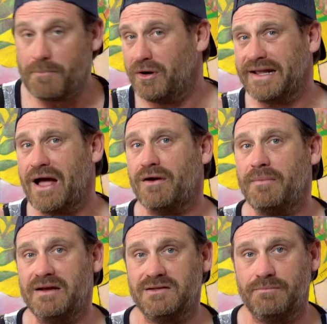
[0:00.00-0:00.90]
putting out
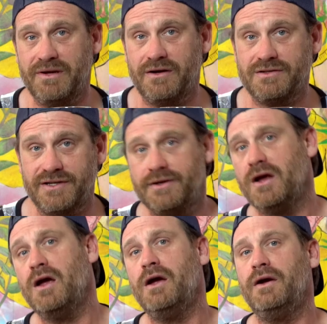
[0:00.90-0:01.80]
amazing beers.
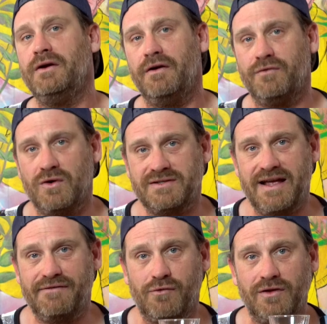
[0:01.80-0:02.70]
And of course, they
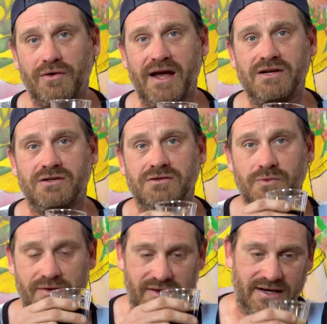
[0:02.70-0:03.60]
have 4 locations.
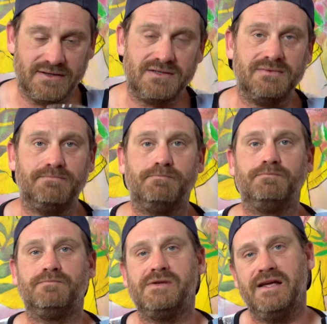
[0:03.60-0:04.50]
When things
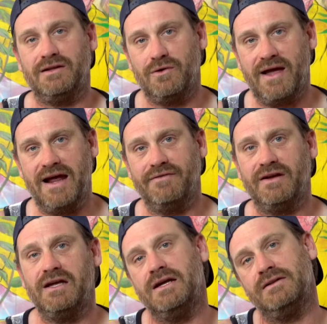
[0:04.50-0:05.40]
get located
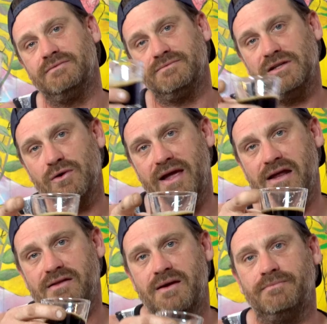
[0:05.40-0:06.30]
again,
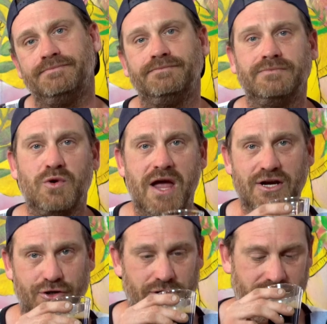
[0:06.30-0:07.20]
locate them
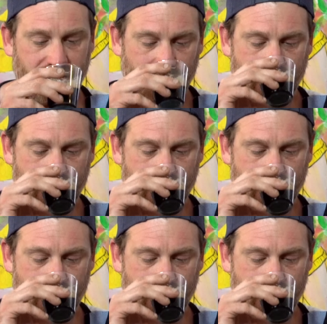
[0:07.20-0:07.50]
locationally.